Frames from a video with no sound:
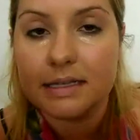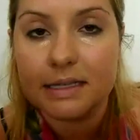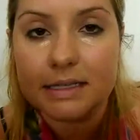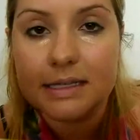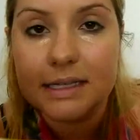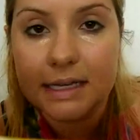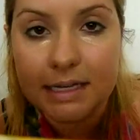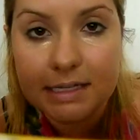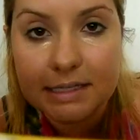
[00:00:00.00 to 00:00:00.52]

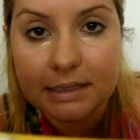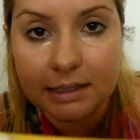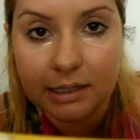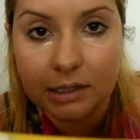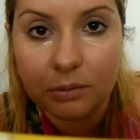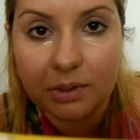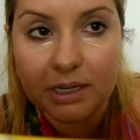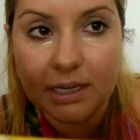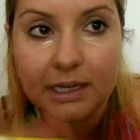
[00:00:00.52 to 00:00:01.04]
since it is
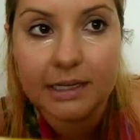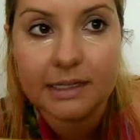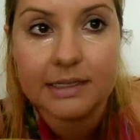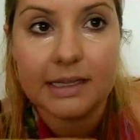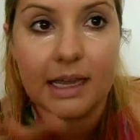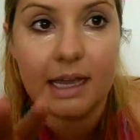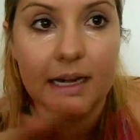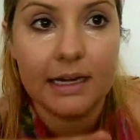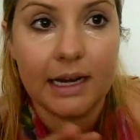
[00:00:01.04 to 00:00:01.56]
liquidy,
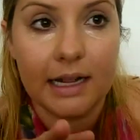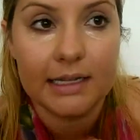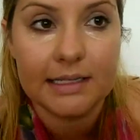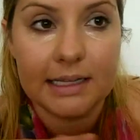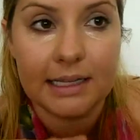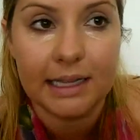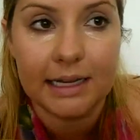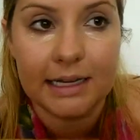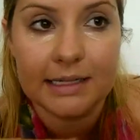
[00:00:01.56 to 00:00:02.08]
it's kind of
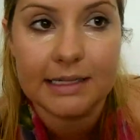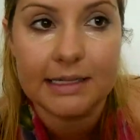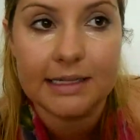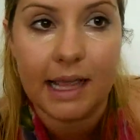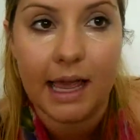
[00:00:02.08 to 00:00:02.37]
nice to let it